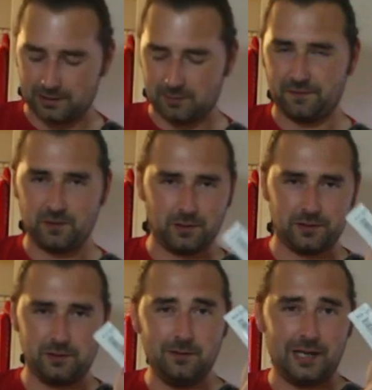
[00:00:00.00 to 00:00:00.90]
I mean, if you
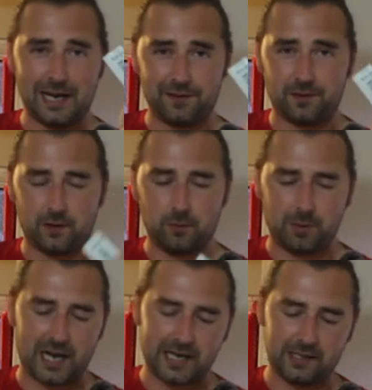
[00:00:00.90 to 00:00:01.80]
want to, you can add the whole
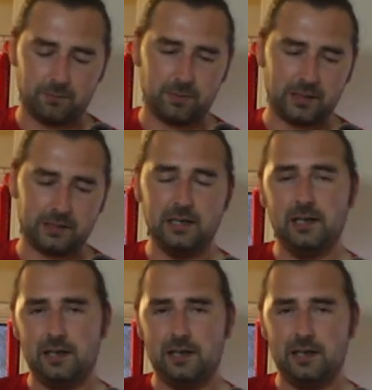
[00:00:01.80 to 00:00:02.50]
packet, but